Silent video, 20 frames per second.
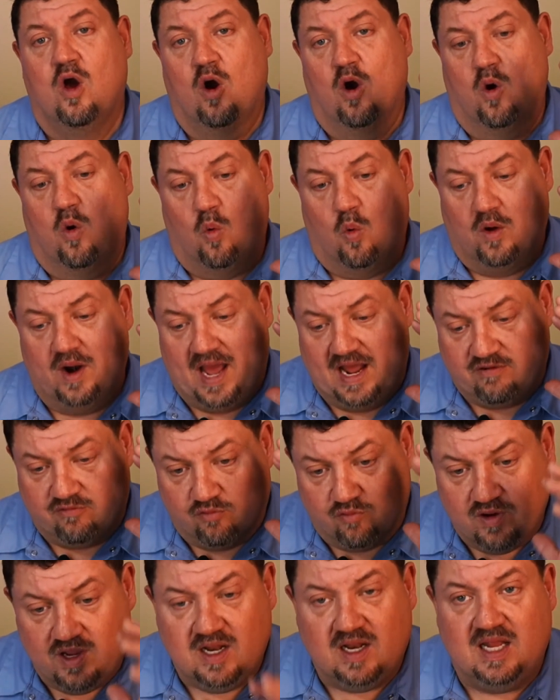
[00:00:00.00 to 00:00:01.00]
What I'd
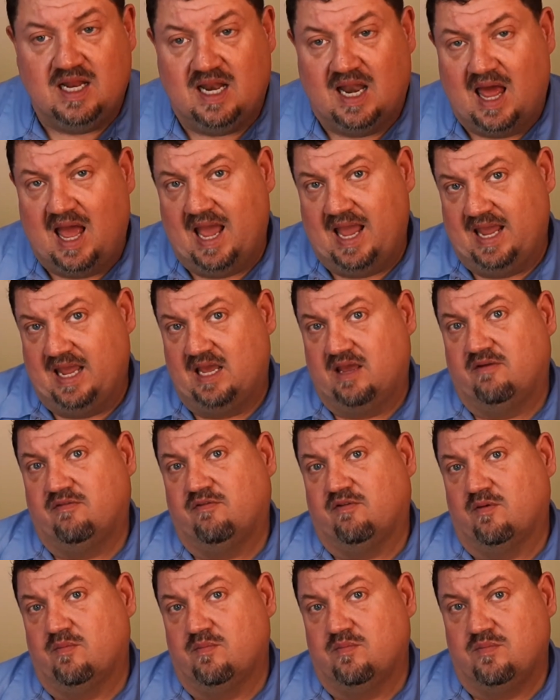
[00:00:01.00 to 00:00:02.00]
really like
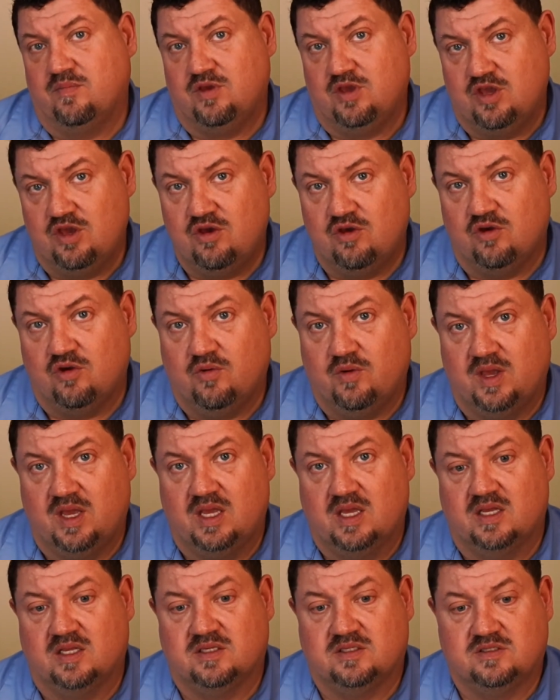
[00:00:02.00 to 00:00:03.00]
from you
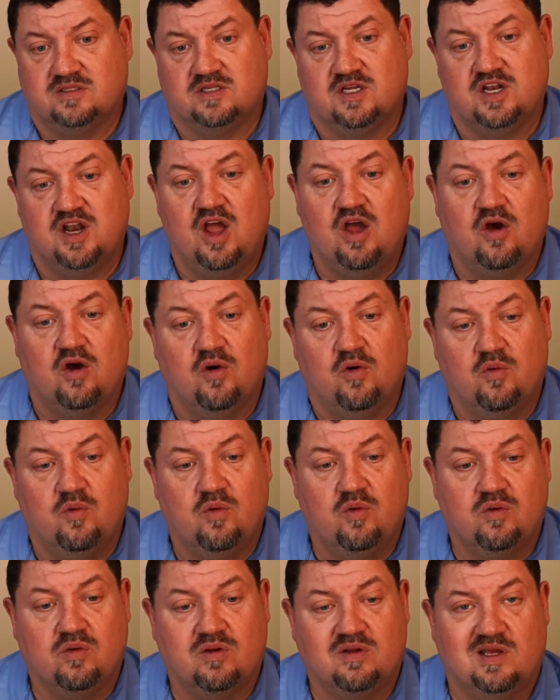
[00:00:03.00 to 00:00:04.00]
is to know,
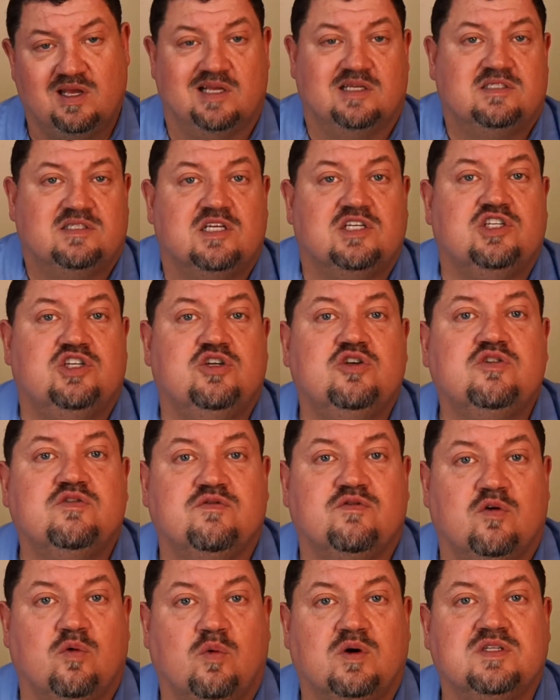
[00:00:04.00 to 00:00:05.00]
is this
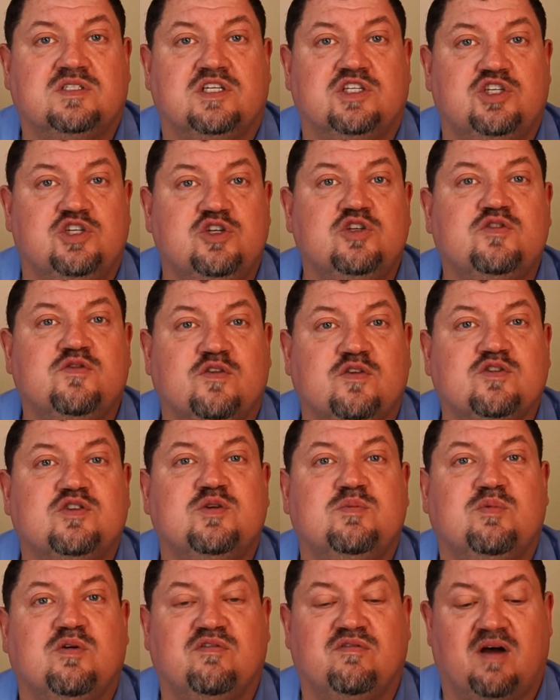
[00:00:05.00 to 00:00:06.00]
useful? Was this useful to
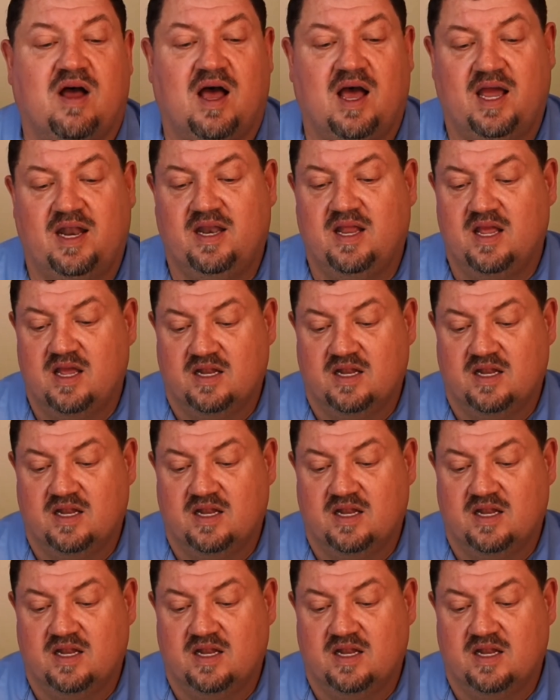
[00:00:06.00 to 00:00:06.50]
provide?